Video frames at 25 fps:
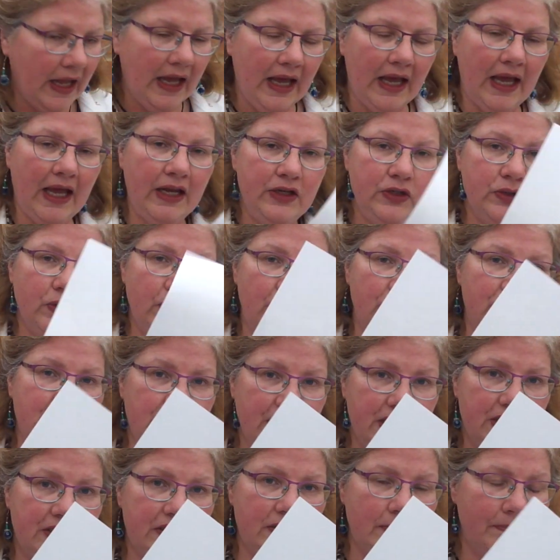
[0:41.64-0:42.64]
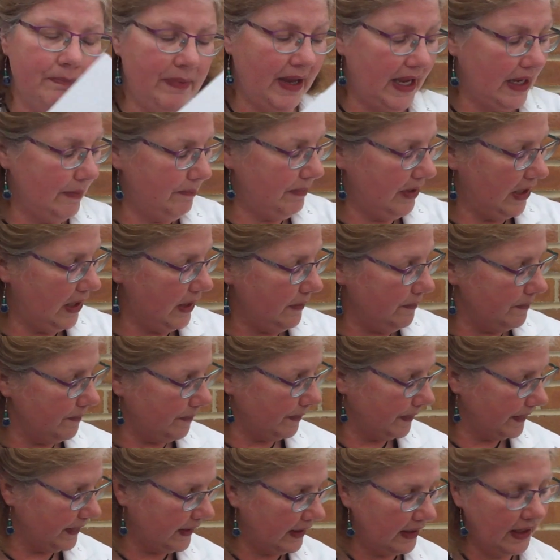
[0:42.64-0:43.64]
And you're going to need some paper
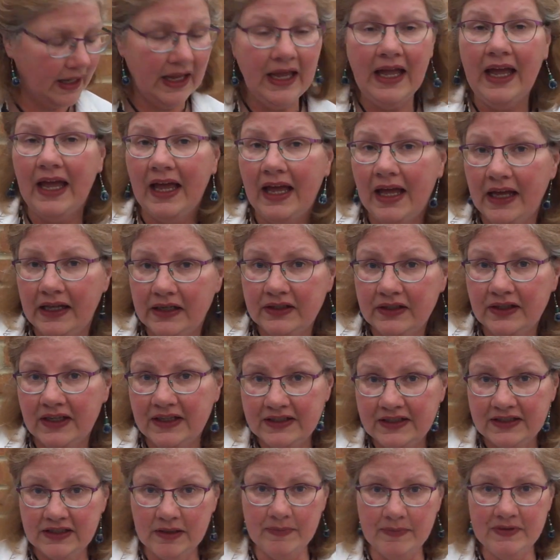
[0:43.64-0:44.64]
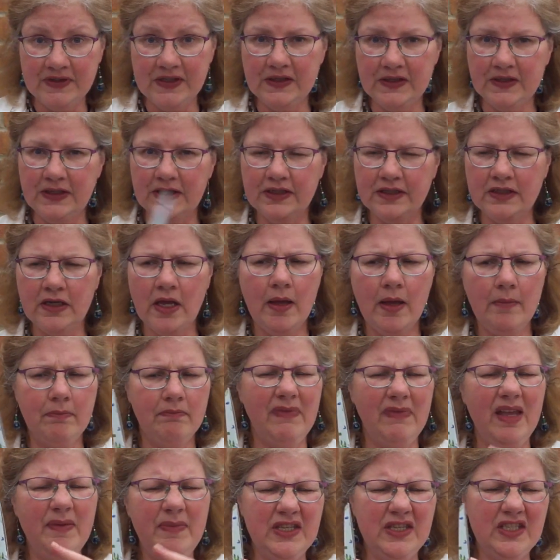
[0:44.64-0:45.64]
and some scissors,
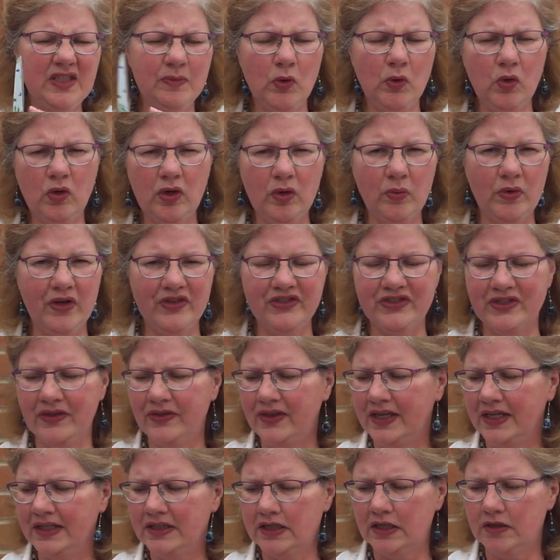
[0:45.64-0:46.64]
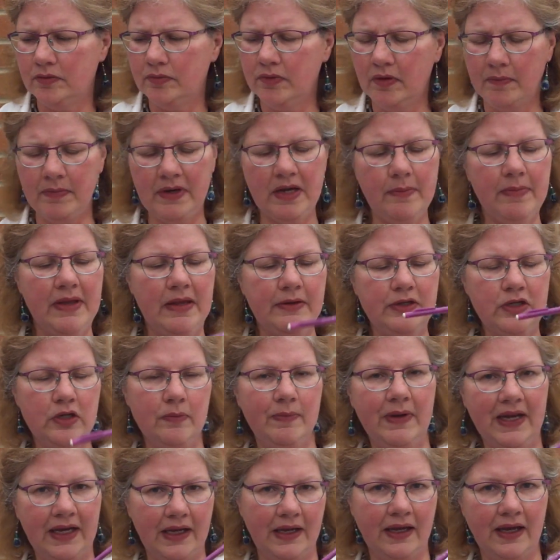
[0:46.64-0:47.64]
maybe smaller ones than these, is probably a bit too
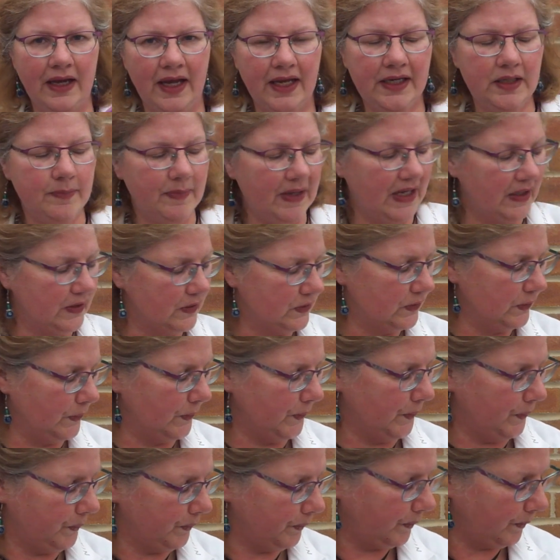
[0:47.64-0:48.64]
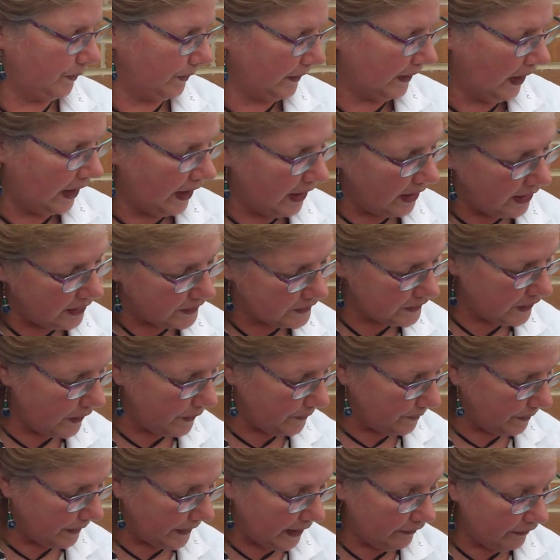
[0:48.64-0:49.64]
big, and a pencil.
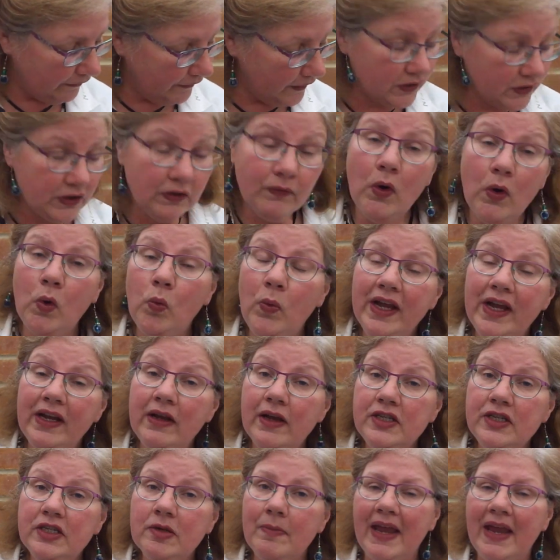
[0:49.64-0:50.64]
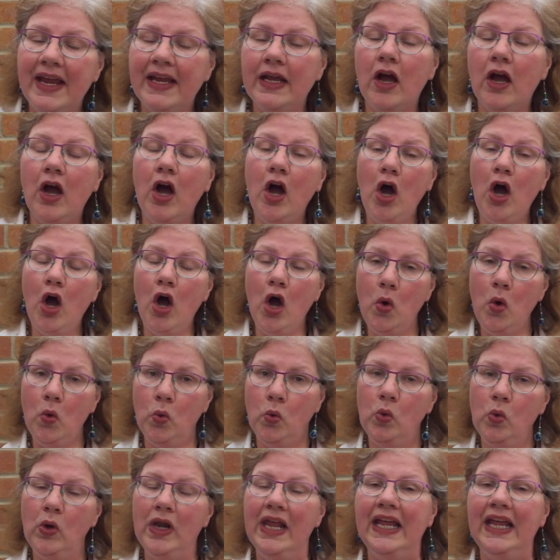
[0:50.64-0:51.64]
So, first of all, we're going to make a
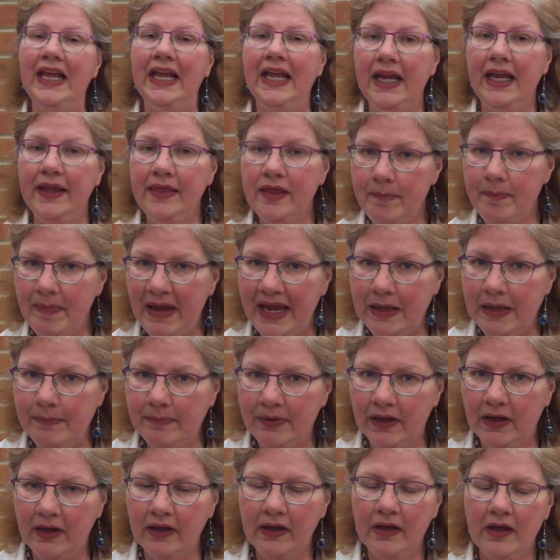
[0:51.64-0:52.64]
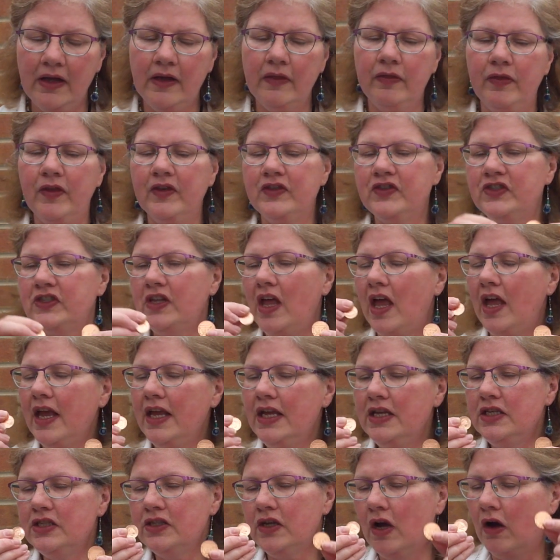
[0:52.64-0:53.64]
hole in the paper the
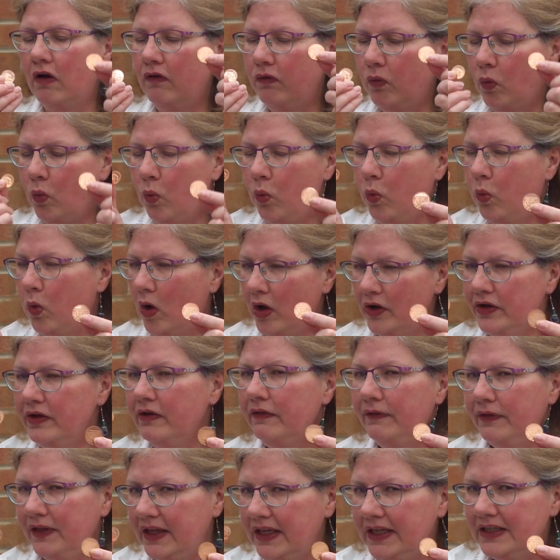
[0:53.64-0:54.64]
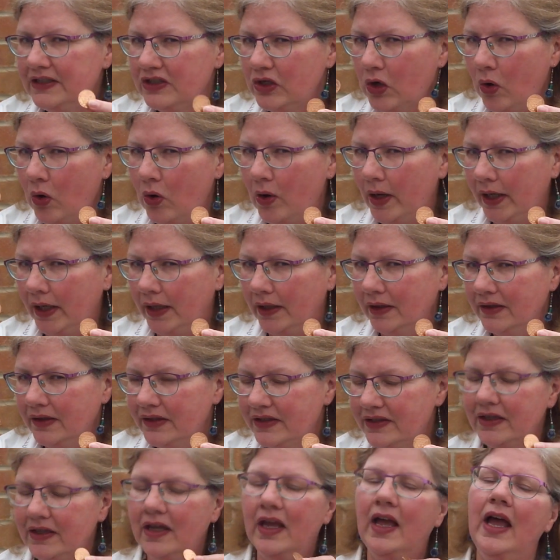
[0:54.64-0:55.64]
size of one of these
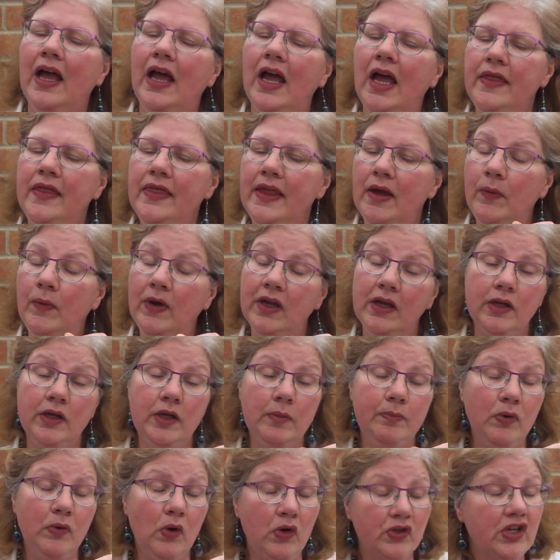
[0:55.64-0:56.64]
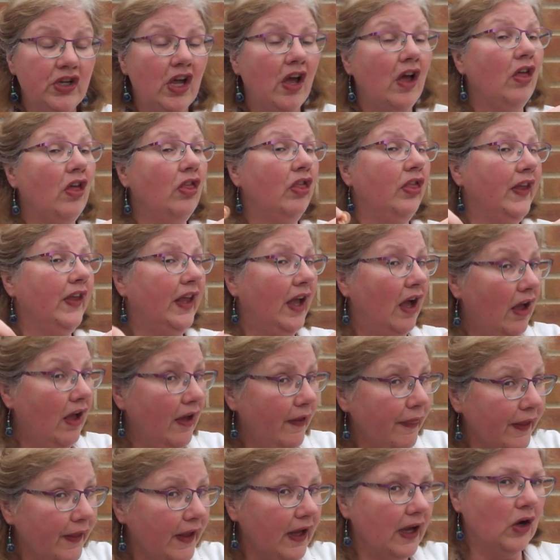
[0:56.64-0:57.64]
coins, and then we're going to put the
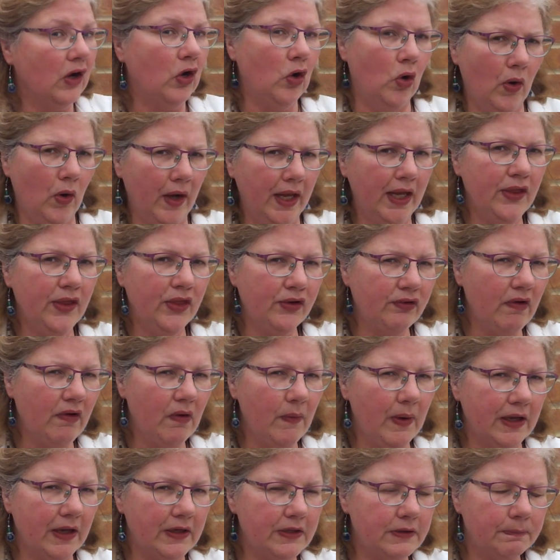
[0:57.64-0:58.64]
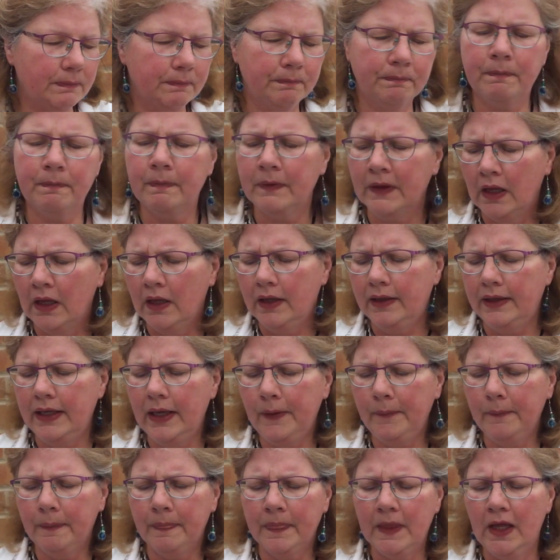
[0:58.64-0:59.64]
other coin through it.
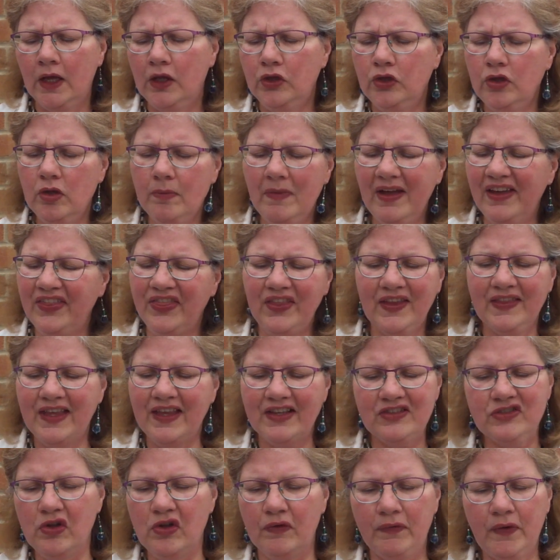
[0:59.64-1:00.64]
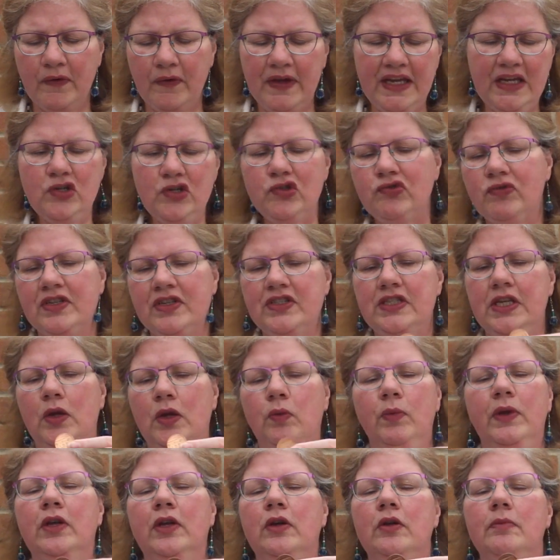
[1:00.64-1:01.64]
Now, you might think that's not very
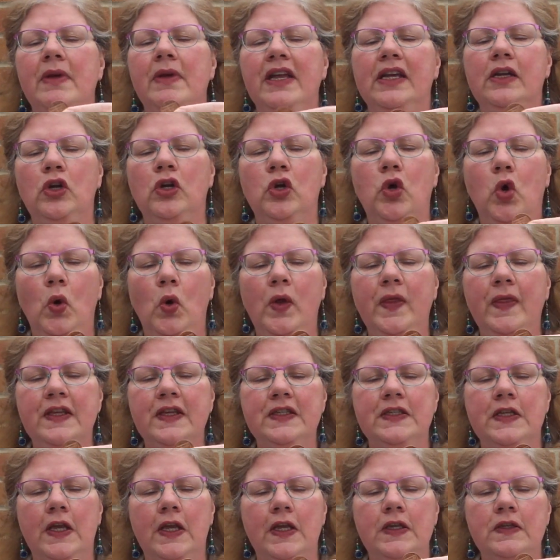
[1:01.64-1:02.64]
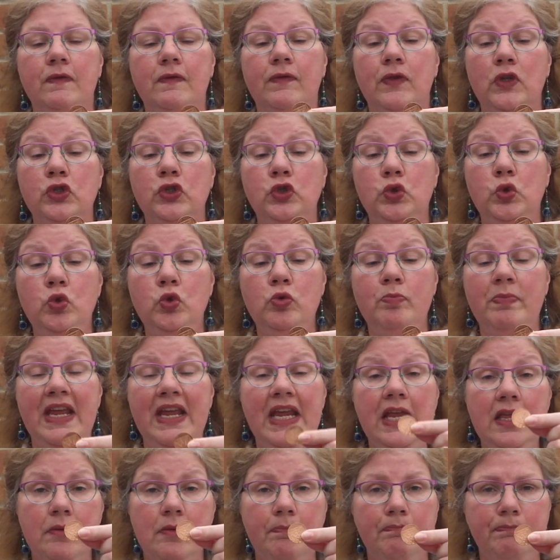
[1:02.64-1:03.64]
interesting. We could make a coin the size of the
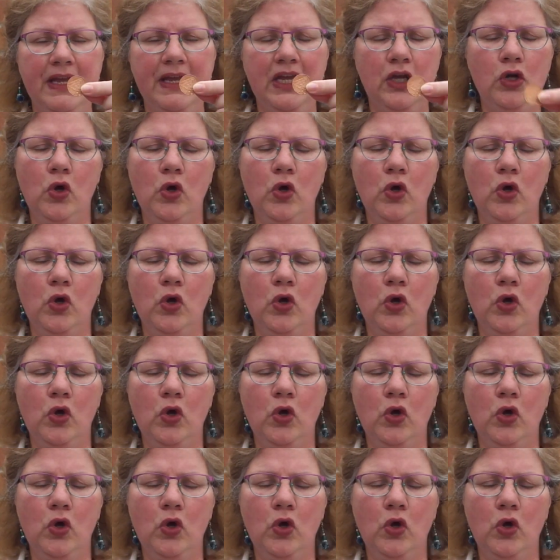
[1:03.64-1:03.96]
2p, the big